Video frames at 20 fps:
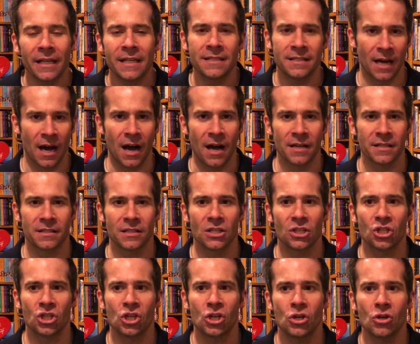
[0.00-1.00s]
Lee does
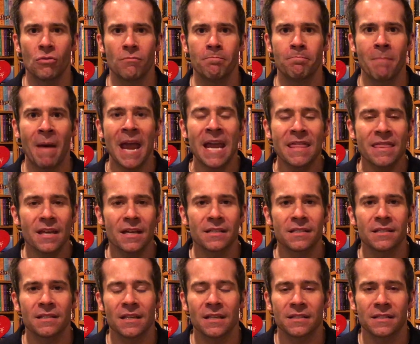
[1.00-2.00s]
to make
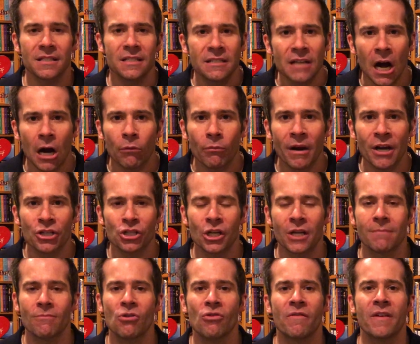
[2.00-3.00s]
this
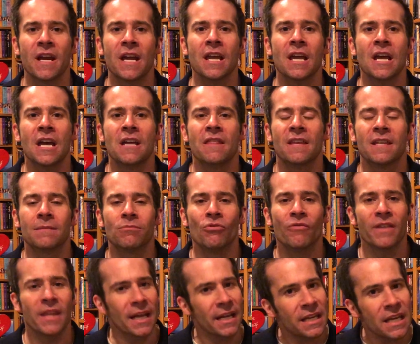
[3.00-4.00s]
gut-wrenching movie, this
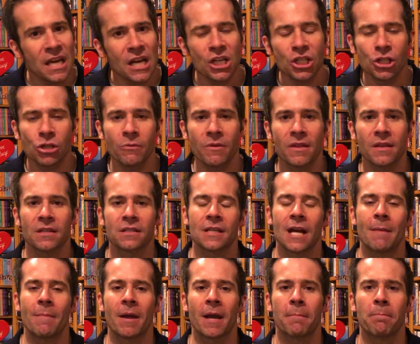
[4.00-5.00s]
movie that kicks you in the
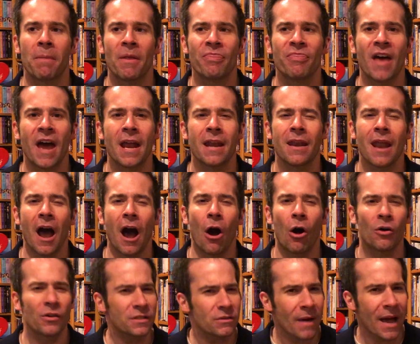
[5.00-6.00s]
stomach, but then
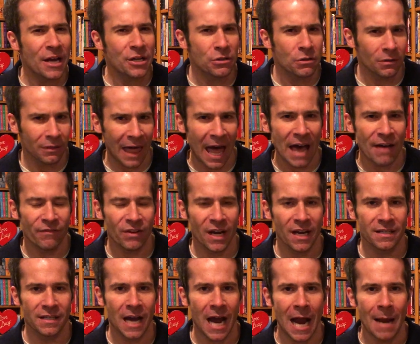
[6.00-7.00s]
also has you laughing
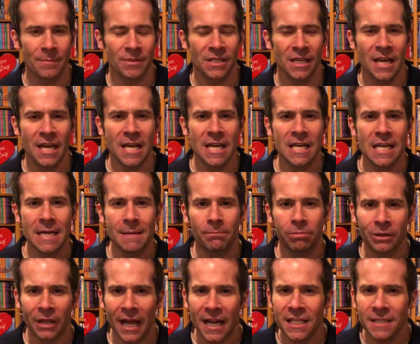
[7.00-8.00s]
at times, he
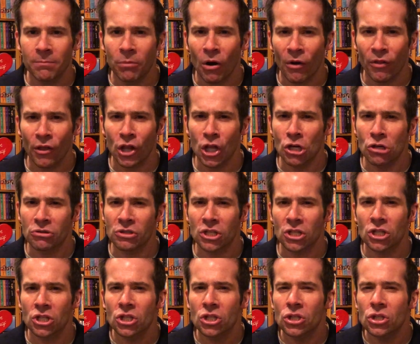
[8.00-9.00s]
blends both of those
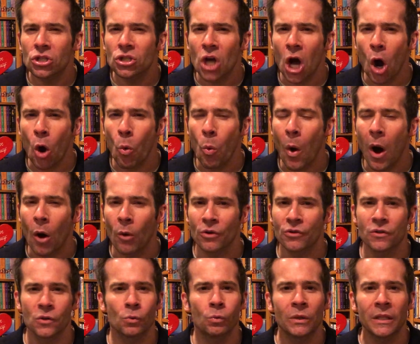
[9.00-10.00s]
so well,
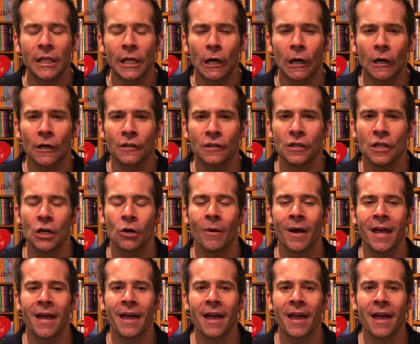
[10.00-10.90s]
which is really hard to do.